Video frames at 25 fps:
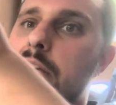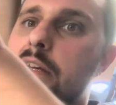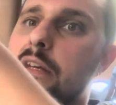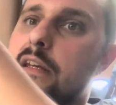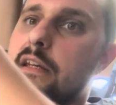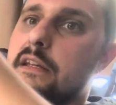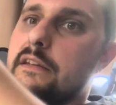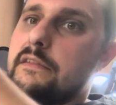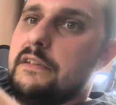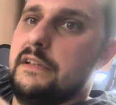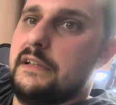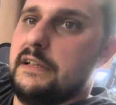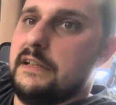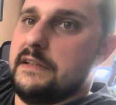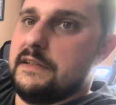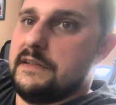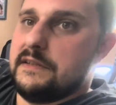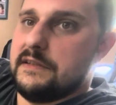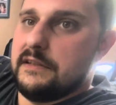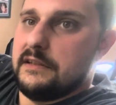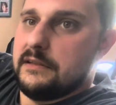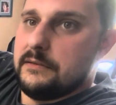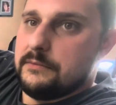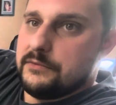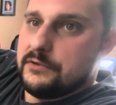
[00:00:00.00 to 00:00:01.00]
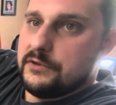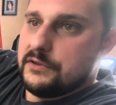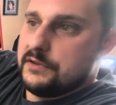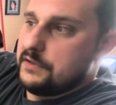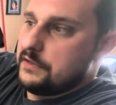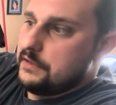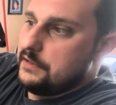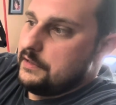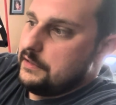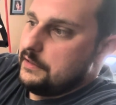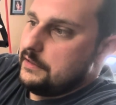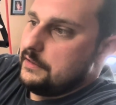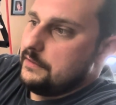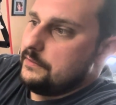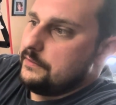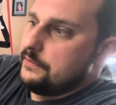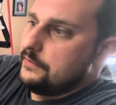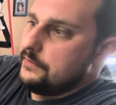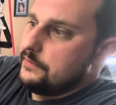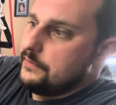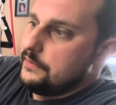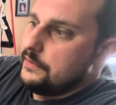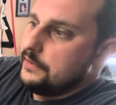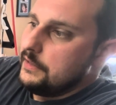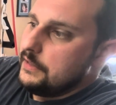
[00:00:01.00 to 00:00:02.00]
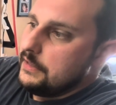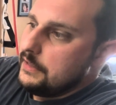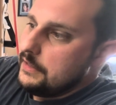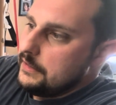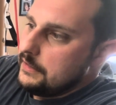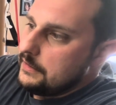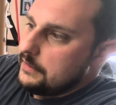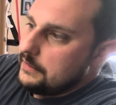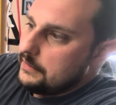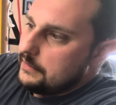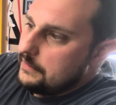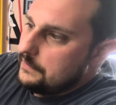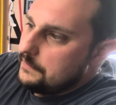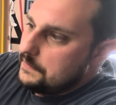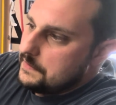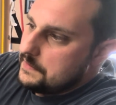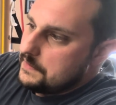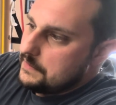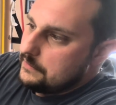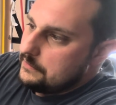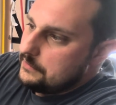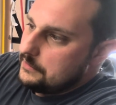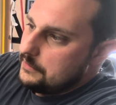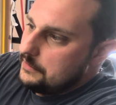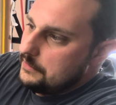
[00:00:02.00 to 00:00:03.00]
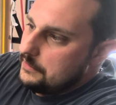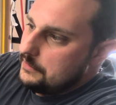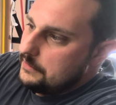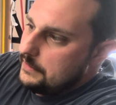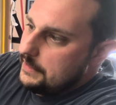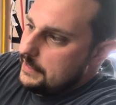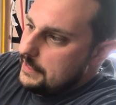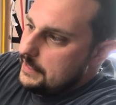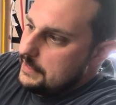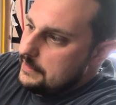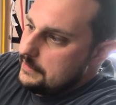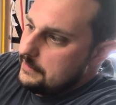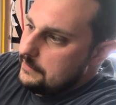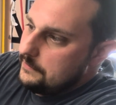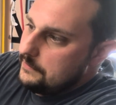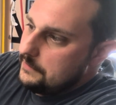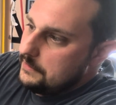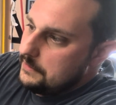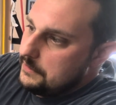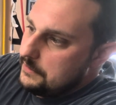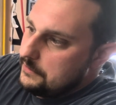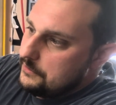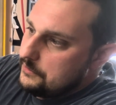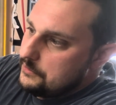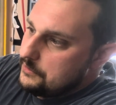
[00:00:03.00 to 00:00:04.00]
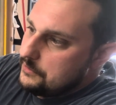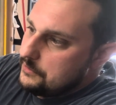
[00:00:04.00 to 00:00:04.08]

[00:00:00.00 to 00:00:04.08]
And like I said, I'm just going to give us a little eighth of an